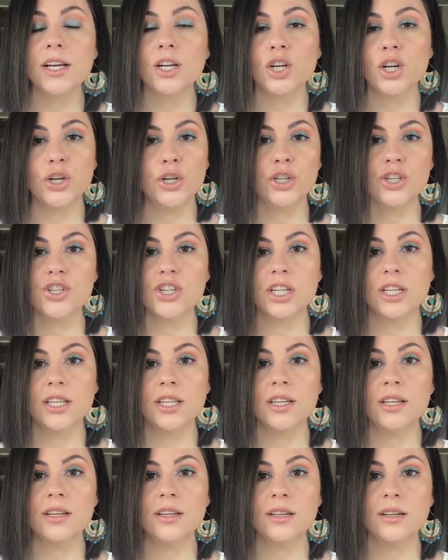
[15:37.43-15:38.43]
a
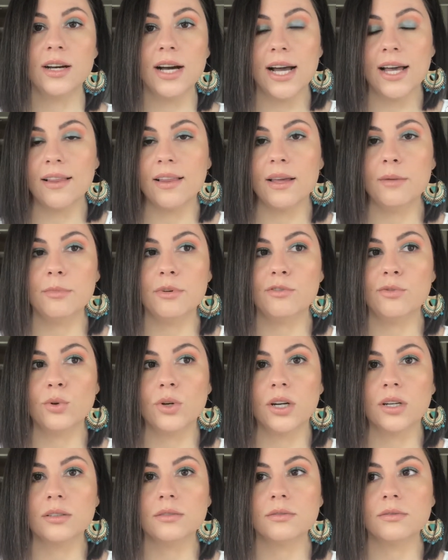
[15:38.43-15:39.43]
cushion highlight
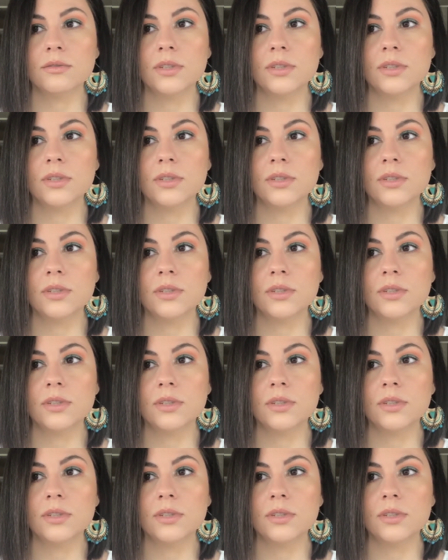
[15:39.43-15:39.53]
before,